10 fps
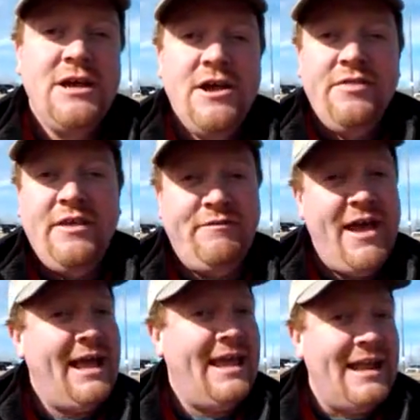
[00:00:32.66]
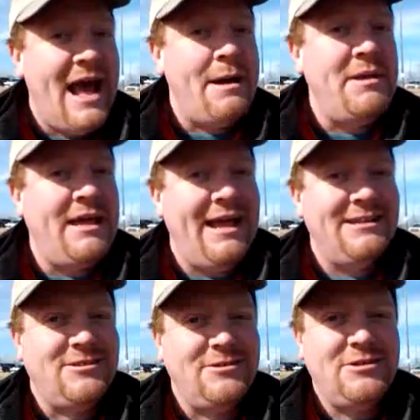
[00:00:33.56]
the event cannot be
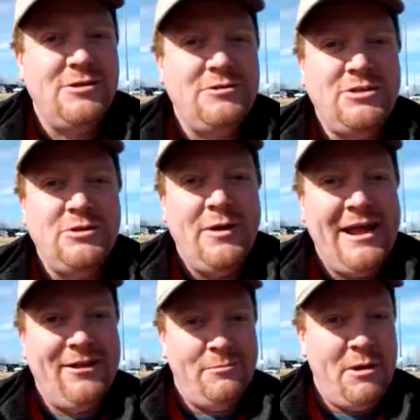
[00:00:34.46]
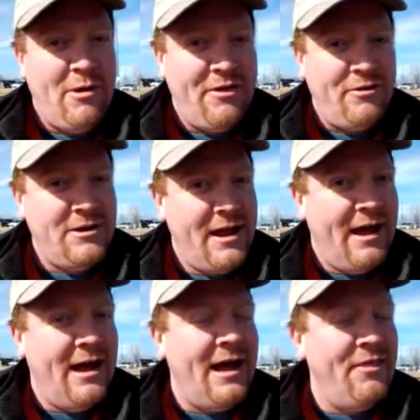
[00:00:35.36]
canceled due to inclement weather.
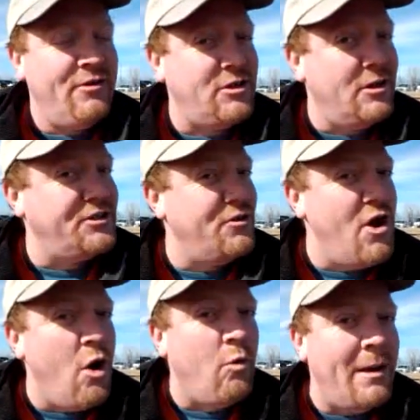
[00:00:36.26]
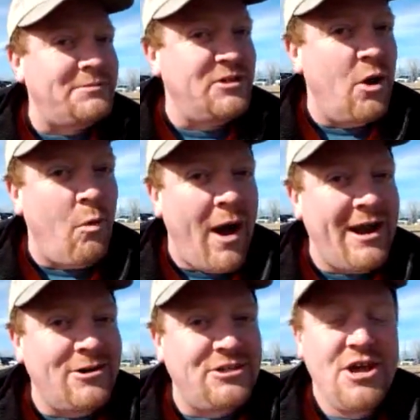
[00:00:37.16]
Uh, there's also no wimps, no
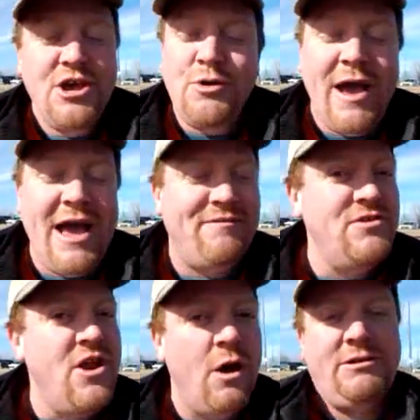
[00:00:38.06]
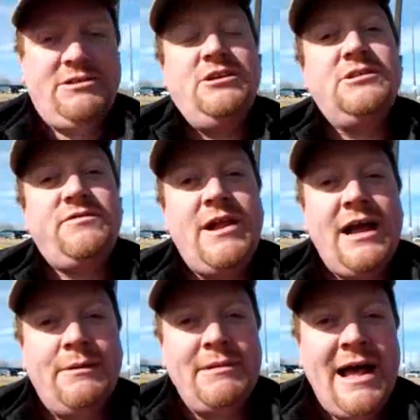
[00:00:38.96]
whiners. You have no excuse for
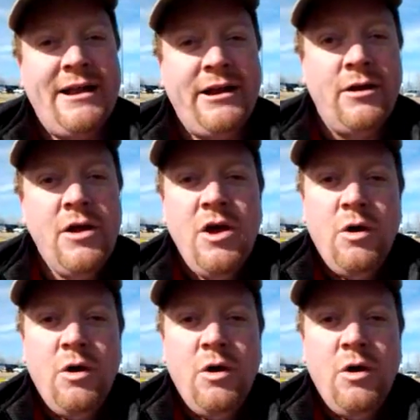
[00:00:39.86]
not coming out here.